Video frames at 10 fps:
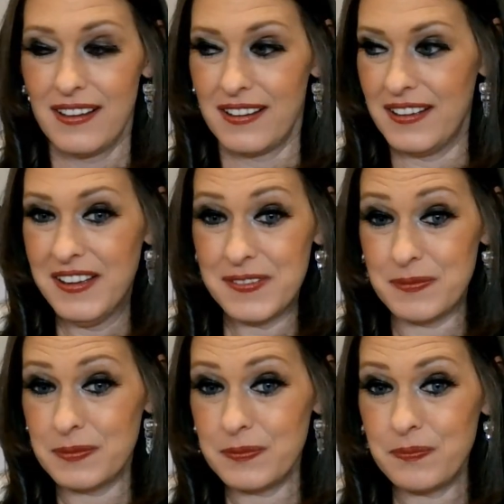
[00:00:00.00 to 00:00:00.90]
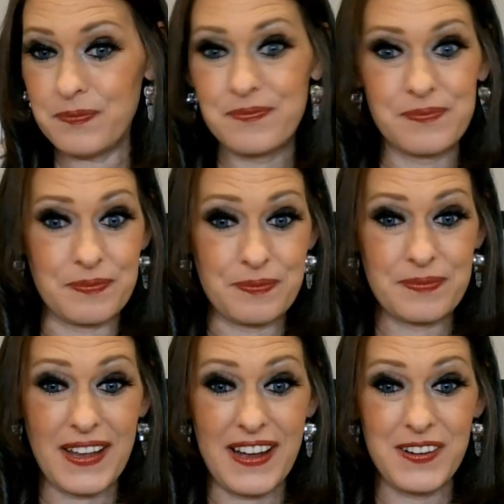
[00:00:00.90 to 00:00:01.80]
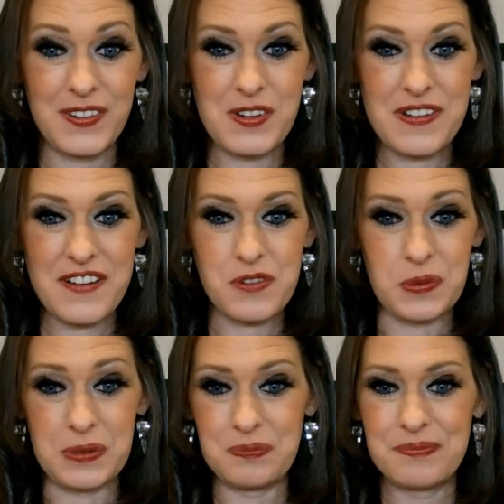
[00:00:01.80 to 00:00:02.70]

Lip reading: I don't know if I ever will.